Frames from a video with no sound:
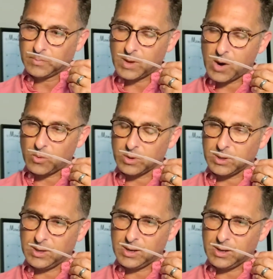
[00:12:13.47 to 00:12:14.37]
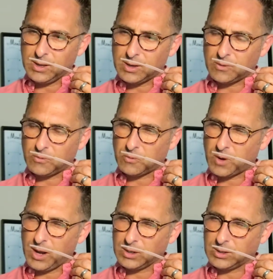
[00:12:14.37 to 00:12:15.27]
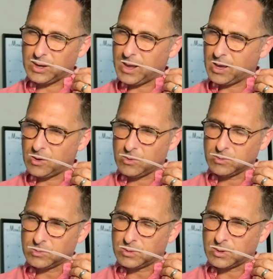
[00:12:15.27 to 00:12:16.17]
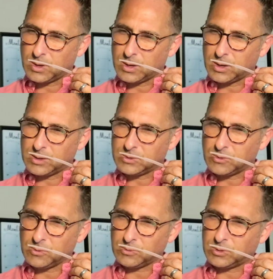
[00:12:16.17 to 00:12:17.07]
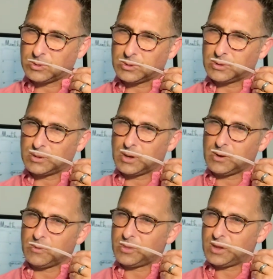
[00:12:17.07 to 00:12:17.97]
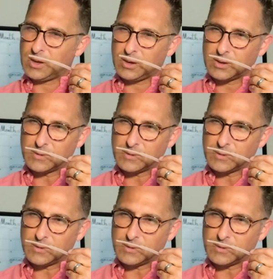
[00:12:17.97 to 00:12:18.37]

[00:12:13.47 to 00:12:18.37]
Not really getting it right now. I don't think.